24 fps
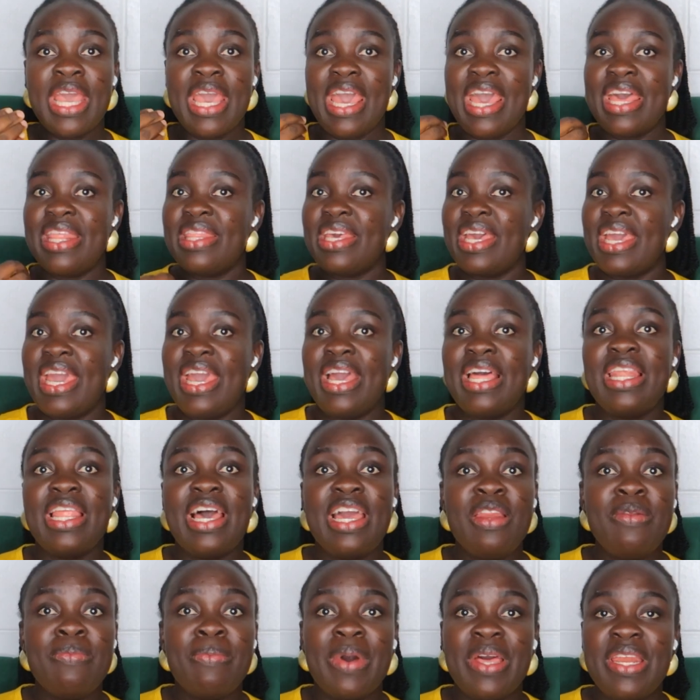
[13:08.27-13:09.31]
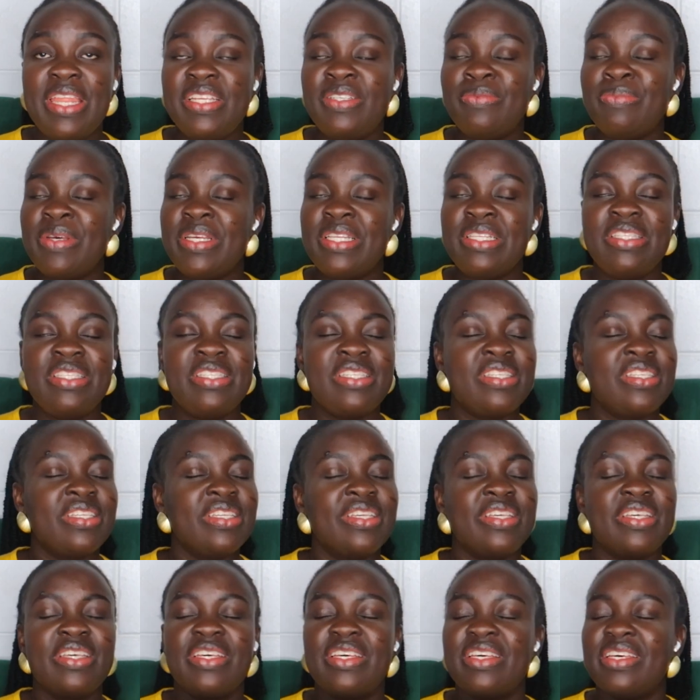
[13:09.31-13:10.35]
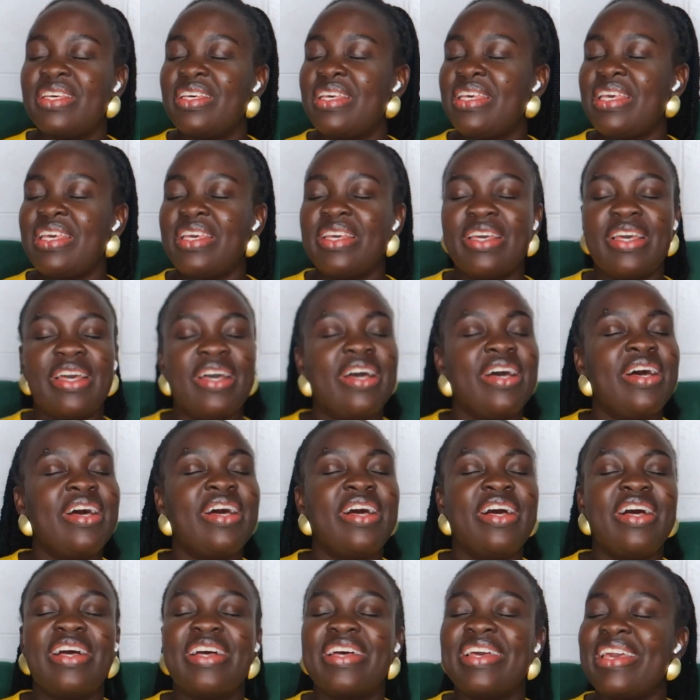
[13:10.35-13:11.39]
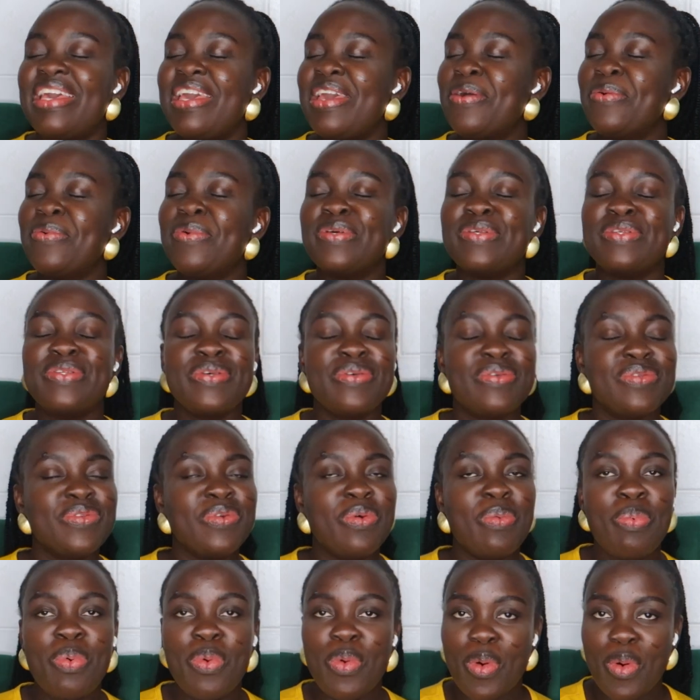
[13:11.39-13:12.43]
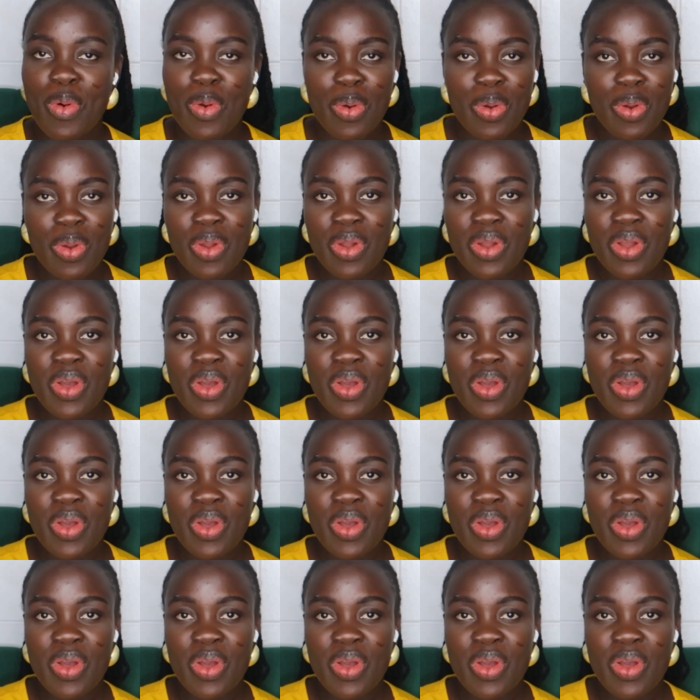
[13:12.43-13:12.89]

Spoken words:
And the airline management, it was so poor.